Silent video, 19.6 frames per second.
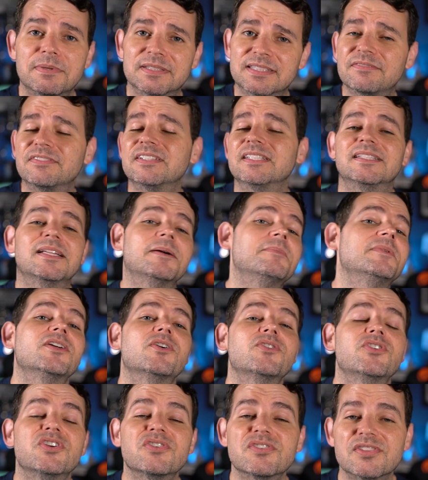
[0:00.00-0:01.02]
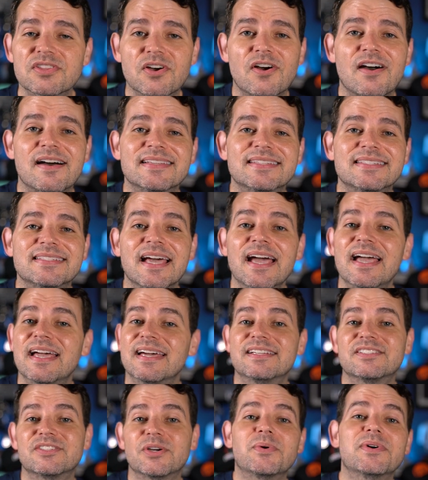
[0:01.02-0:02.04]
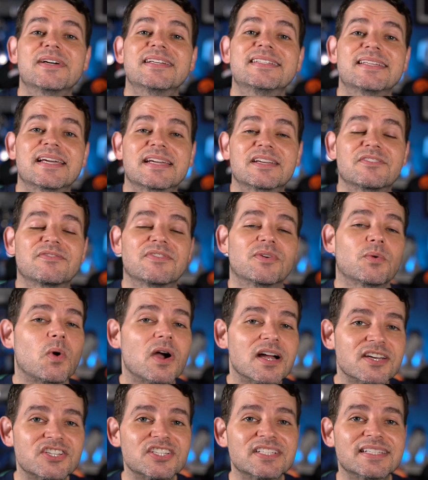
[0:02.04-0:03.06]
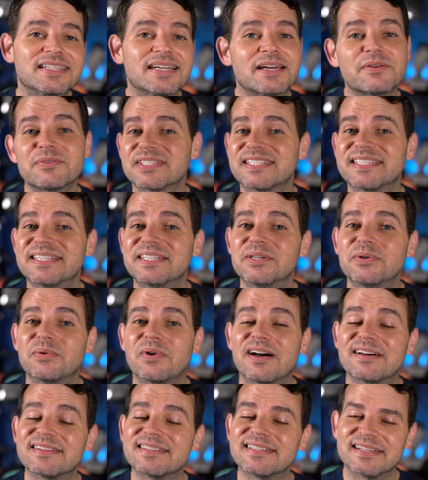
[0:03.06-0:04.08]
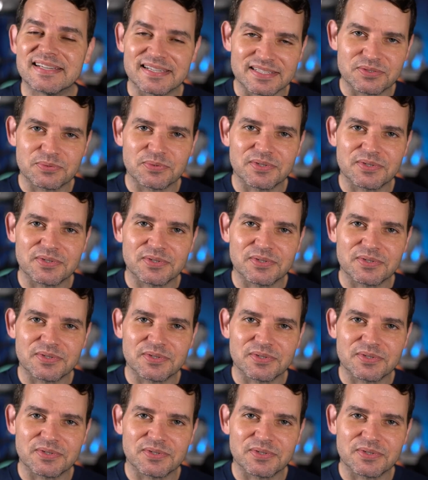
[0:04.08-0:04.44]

But definitely let me know your thoughts, and as always, thank you for watching, and I will see you on the next